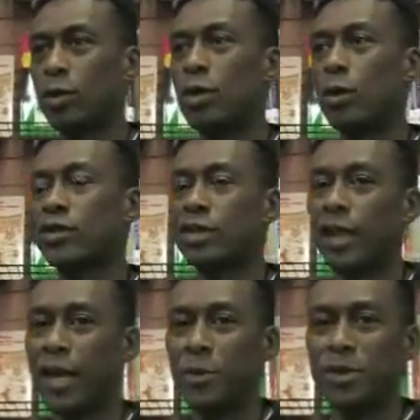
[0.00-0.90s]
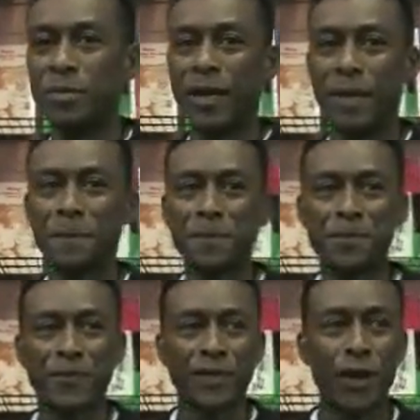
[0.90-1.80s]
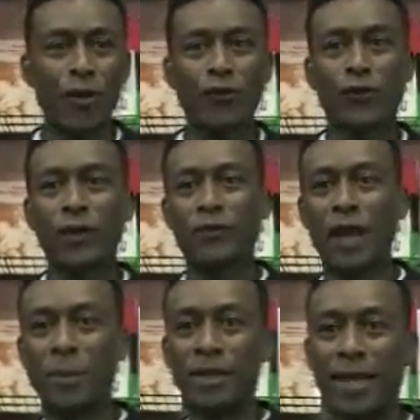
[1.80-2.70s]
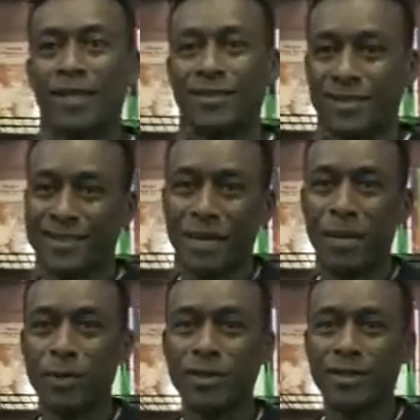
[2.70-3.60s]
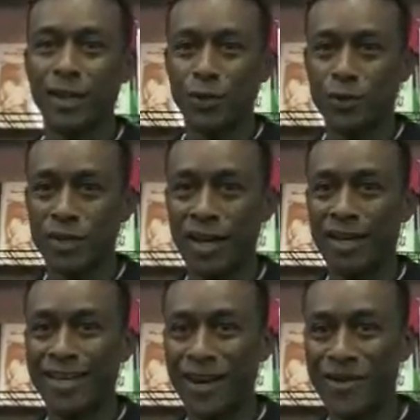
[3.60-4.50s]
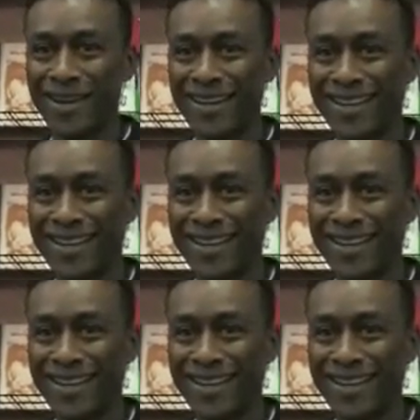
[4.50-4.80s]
Well, notice the language, man. The whole flip-flopping language is the same language that they use with John Kerry.